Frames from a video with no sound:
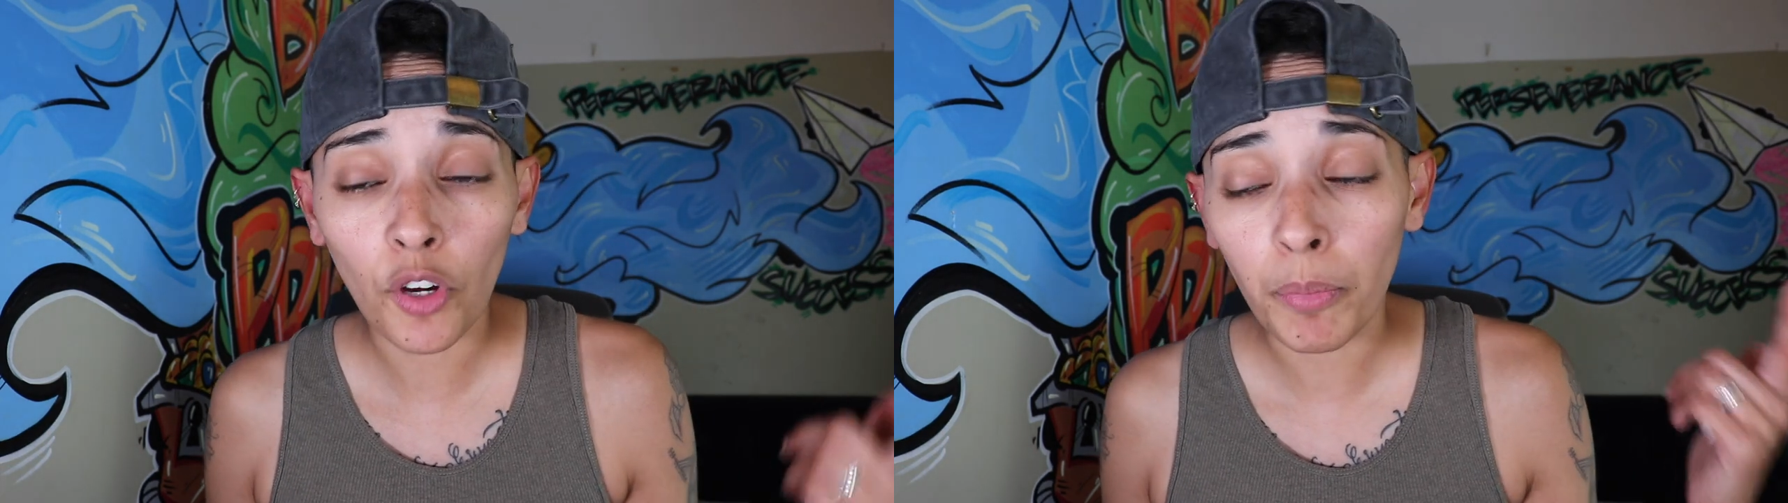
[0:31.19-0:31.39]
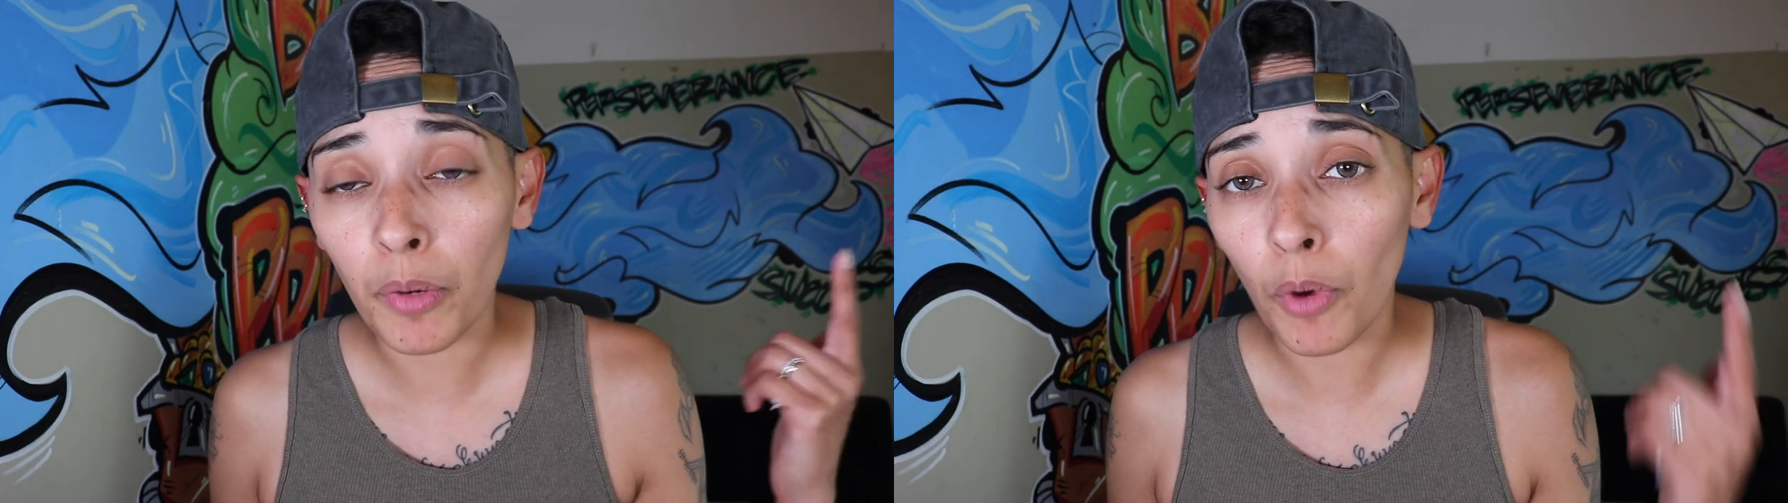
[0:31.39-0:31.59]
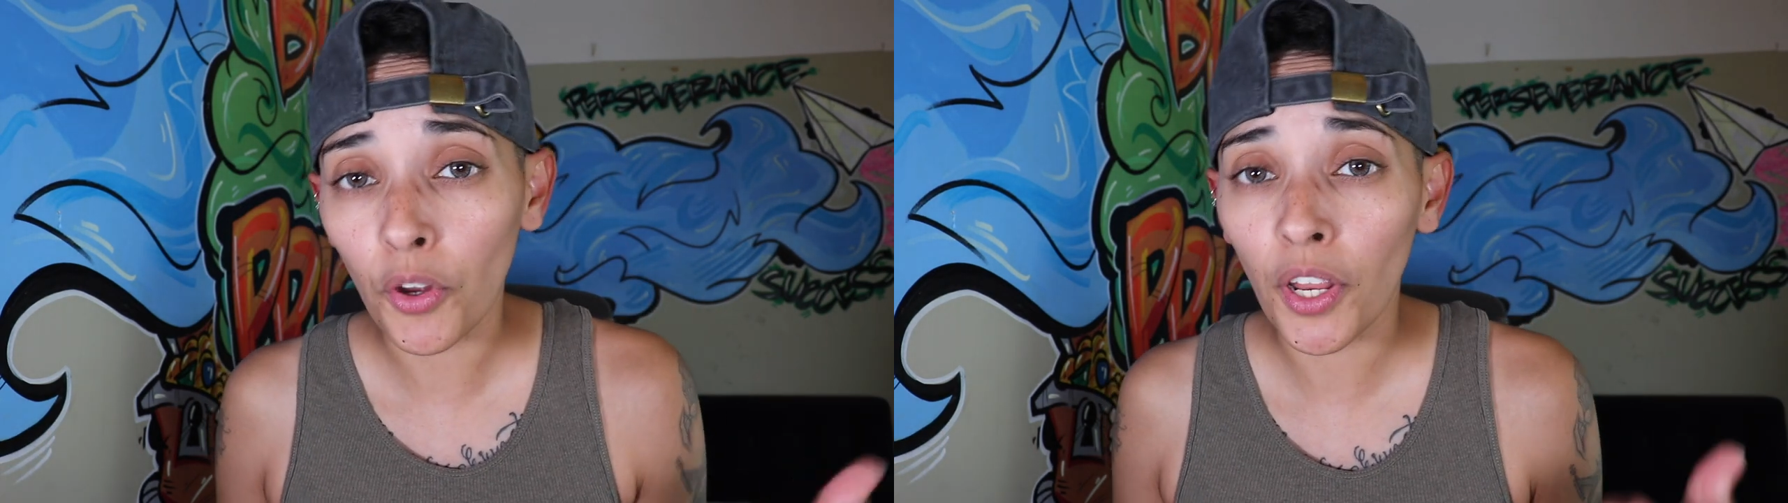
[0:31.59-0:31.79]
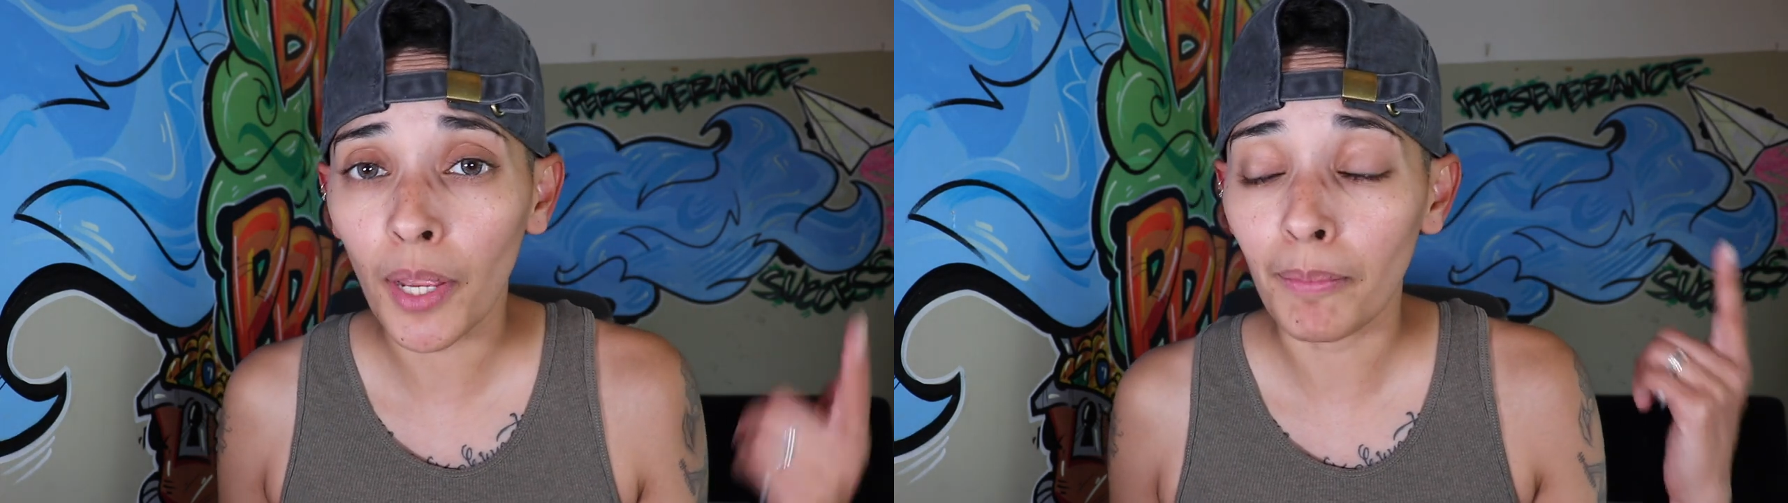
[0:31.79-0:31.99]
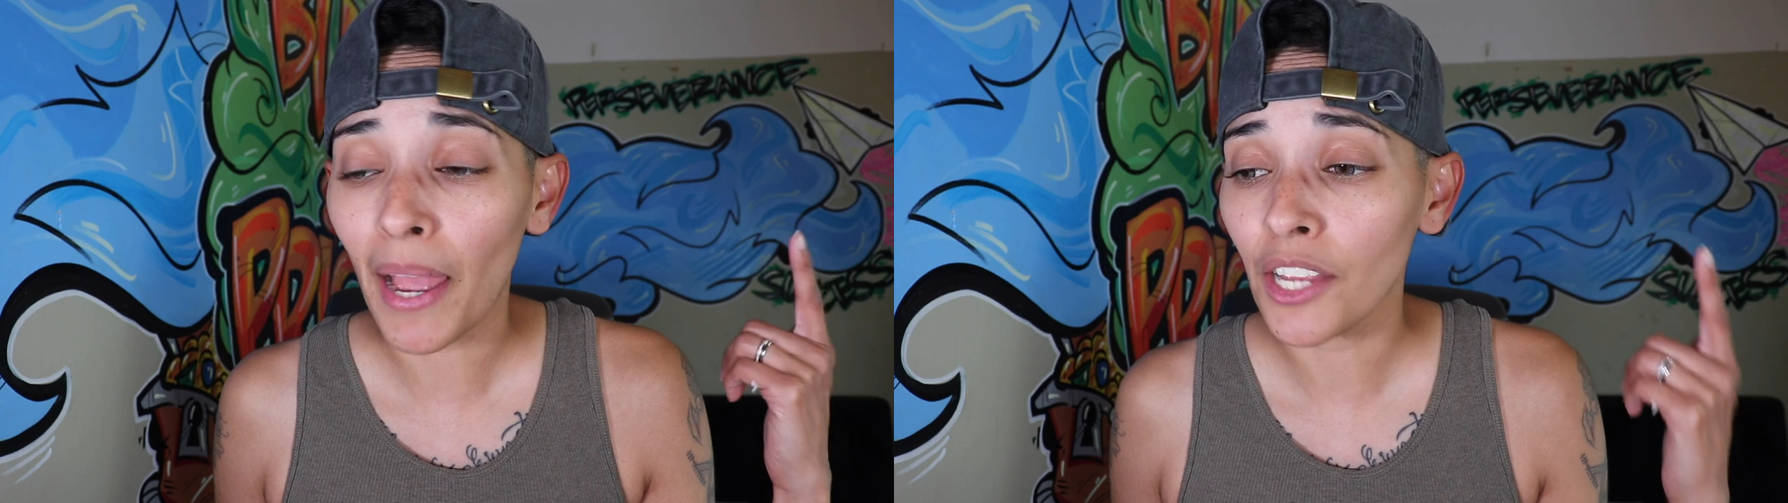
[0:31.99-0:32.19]
for
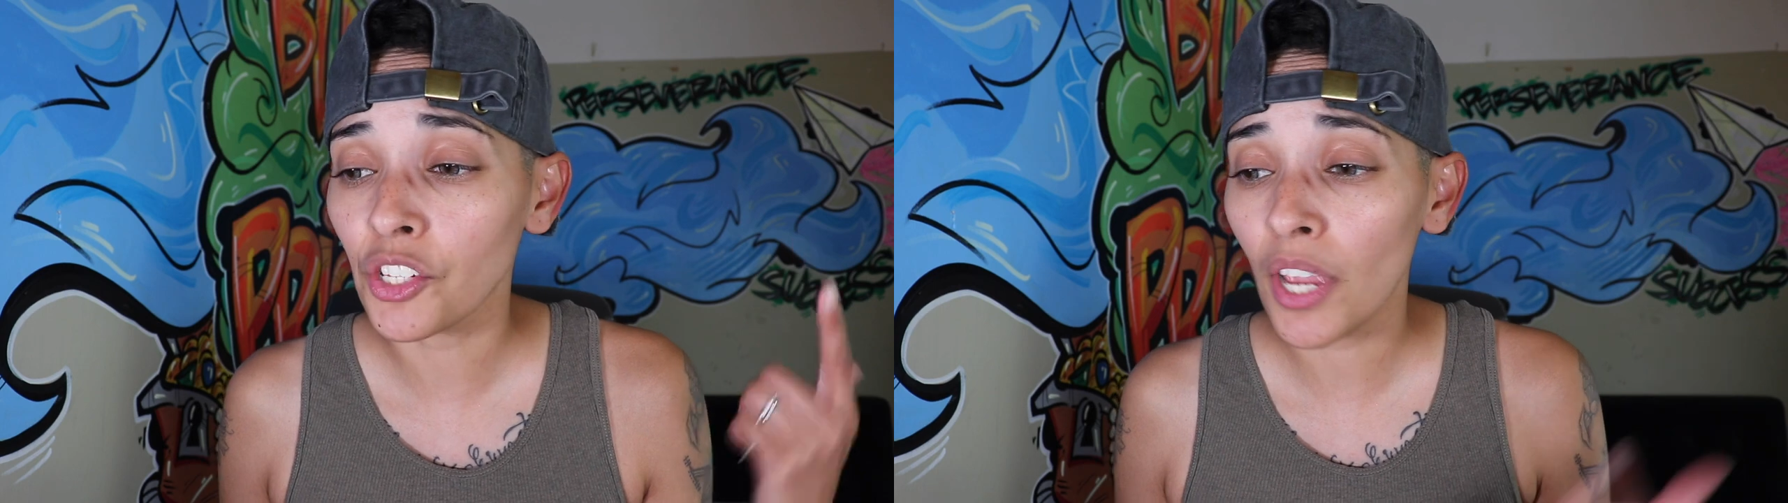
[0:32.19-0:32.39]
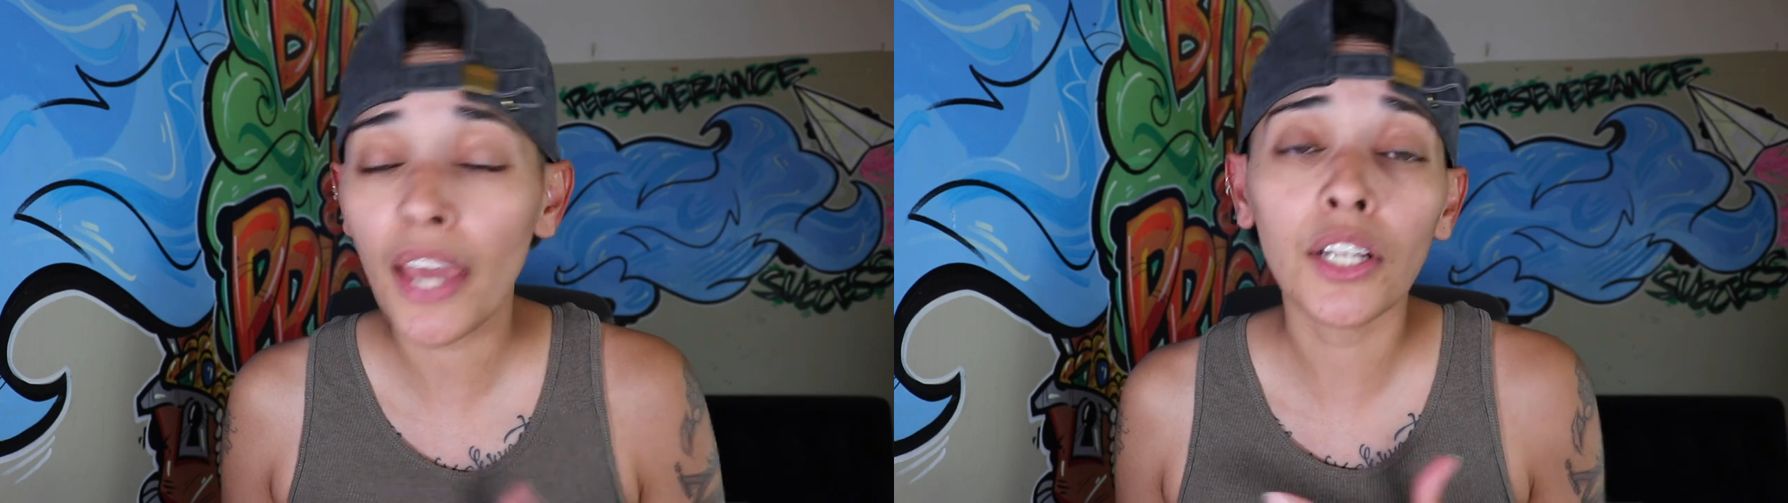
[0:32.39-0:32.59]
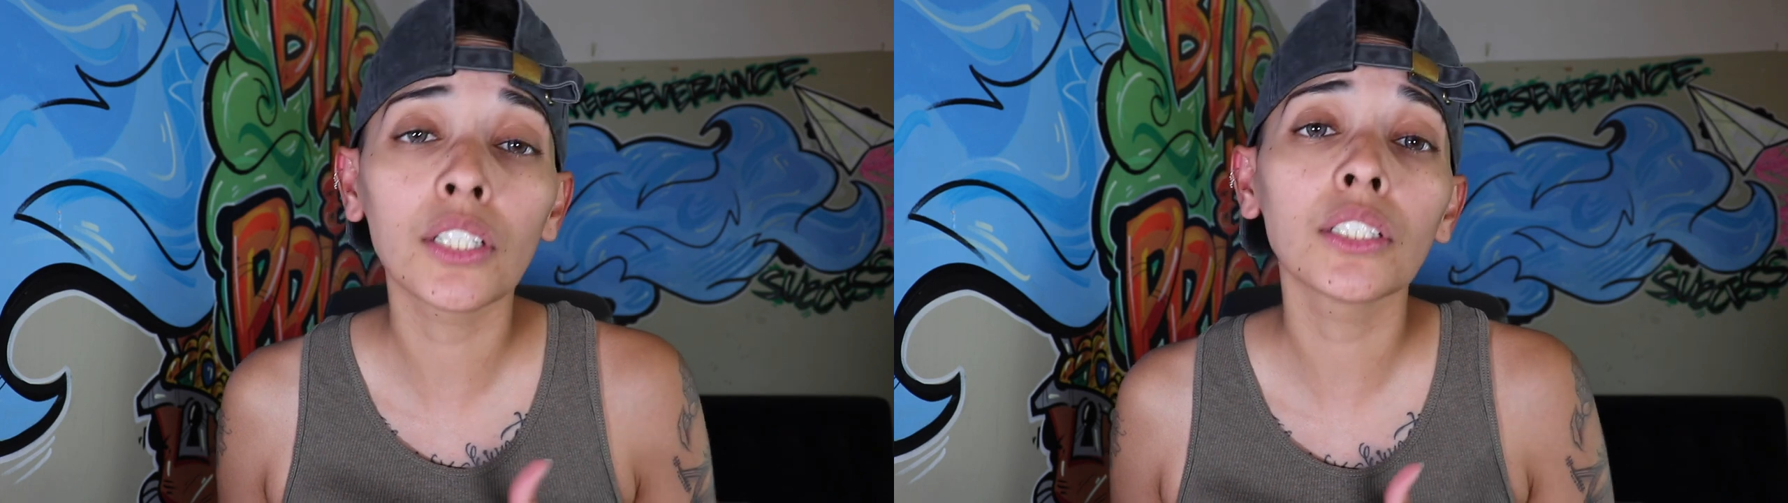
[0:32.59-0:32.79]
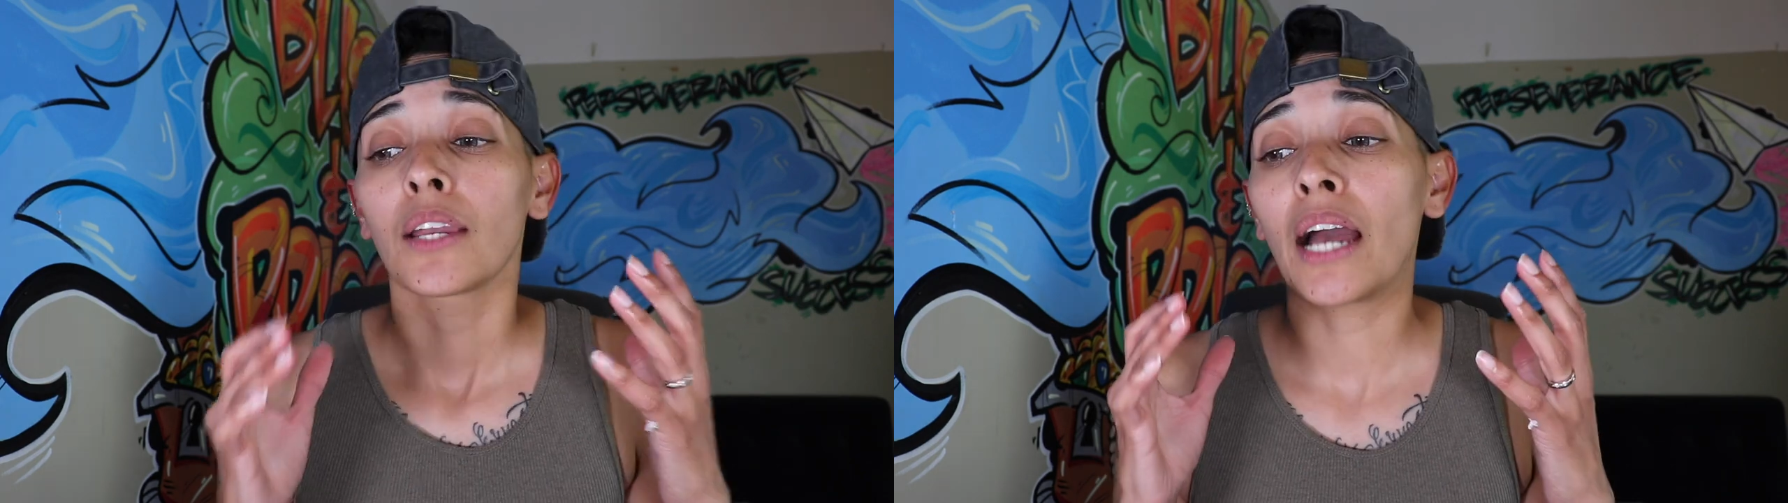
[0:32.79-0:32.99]
promoting my channel